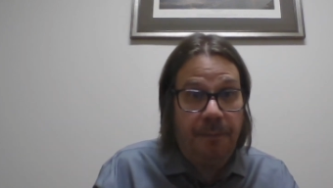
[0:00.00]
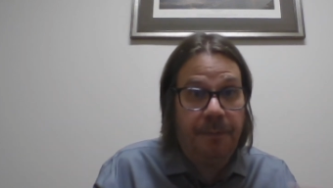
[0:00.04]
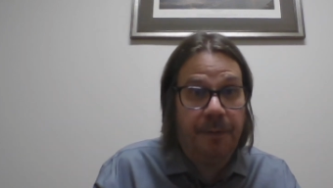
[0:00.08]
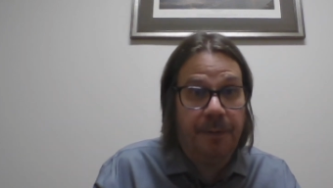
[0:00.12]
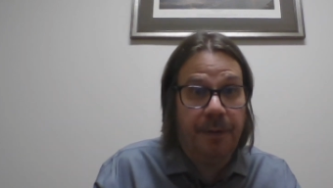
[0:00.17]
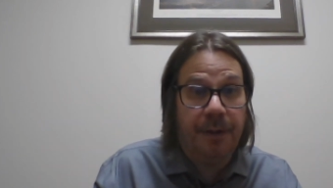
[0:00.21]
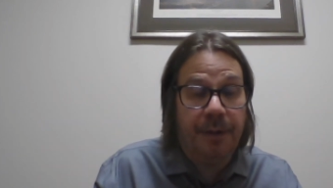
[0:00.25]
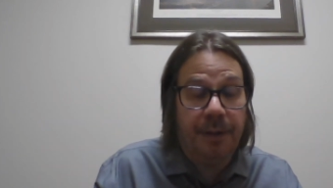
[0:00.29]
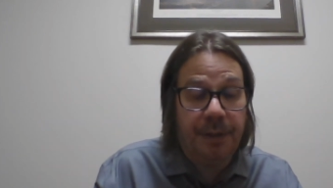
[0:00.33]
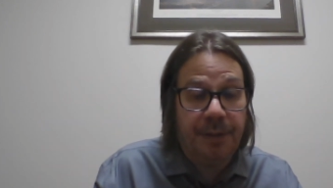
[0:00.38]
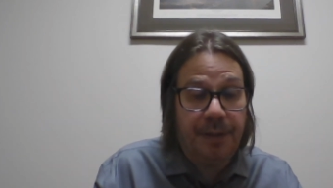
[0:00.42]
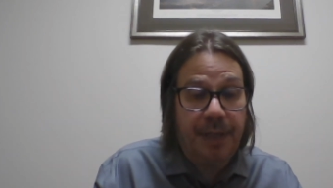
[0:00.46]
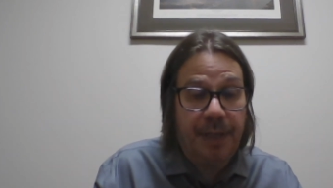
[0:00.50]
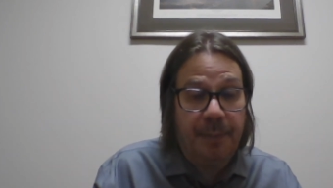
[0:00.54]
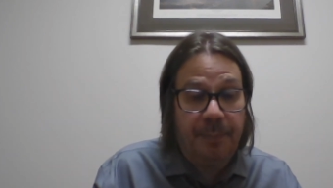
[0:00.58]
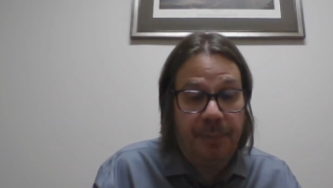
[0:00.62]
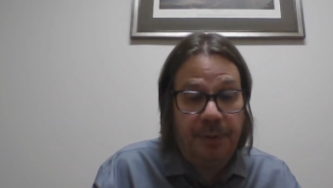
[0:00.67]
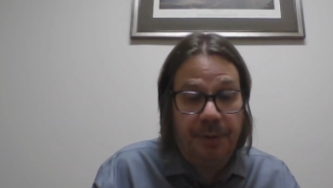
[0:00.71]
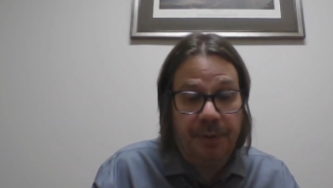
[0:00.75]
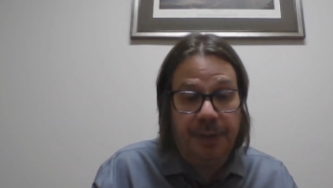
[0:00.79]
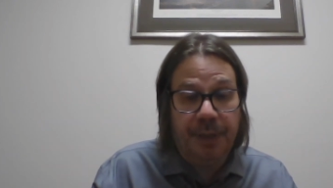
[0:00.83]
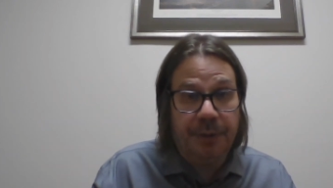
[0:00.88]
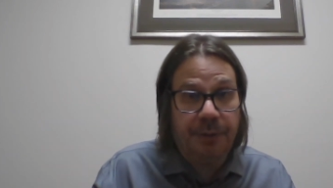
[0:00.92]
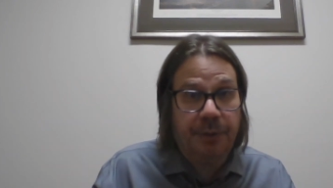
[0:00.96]
For
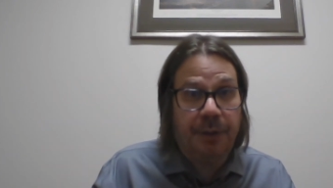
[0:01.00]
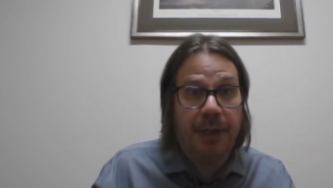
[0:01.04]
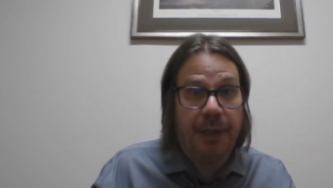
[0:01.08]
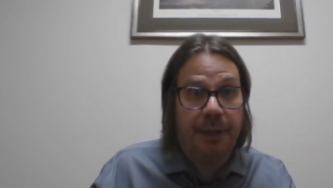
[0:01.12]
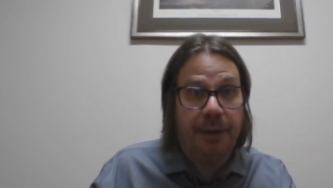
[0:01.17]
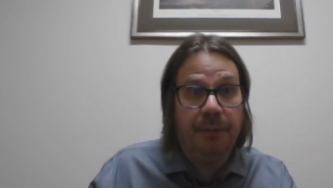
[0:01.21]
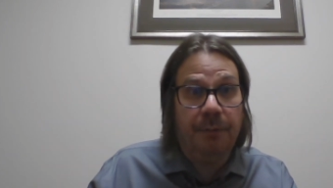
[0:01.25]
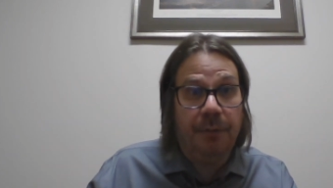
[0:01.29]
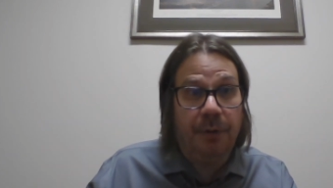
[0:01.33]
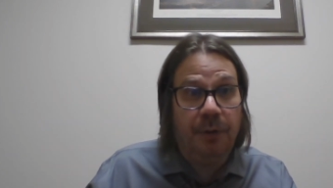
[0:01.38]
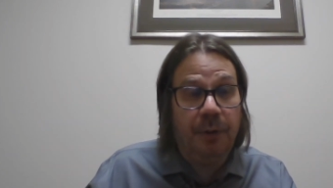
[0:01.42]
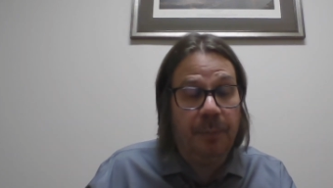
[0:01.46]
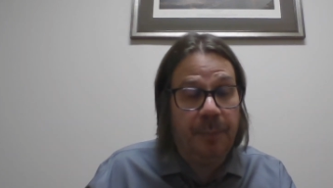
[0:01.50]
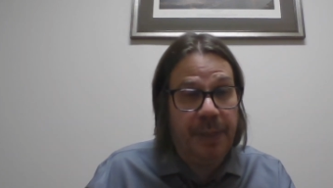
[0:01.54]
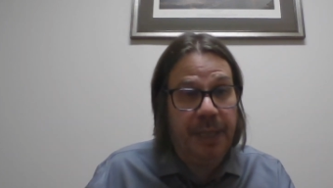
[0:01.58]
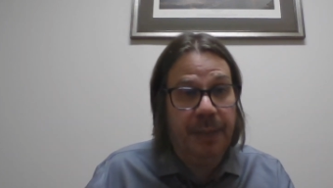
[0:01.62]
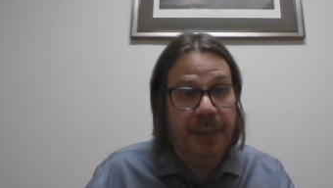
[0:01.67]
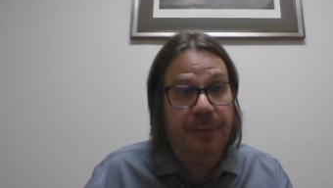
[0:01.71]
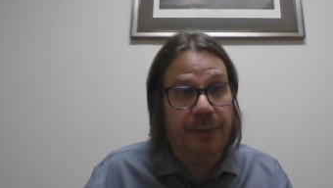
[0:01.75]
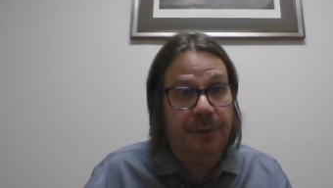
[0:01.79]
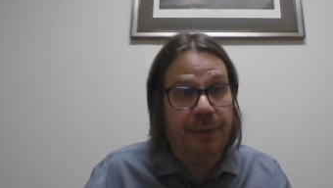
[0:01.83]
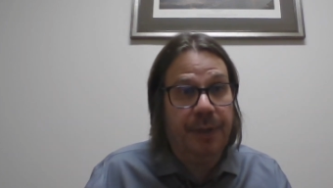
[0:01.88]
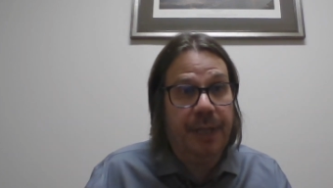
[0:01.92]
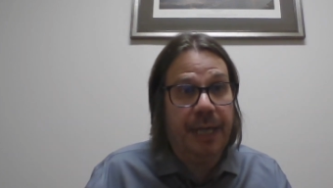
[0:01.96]
example, the truck and roll
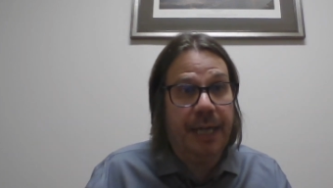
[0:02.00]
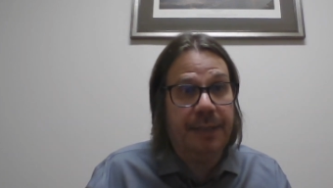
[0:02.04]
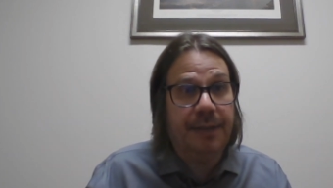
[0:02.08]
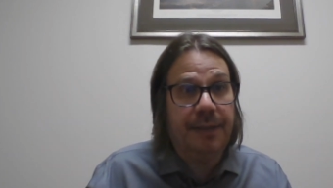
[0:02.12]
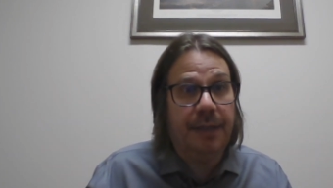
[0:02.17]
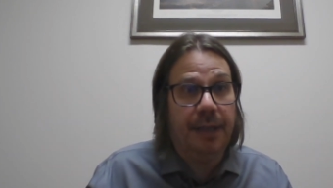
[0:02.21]
people that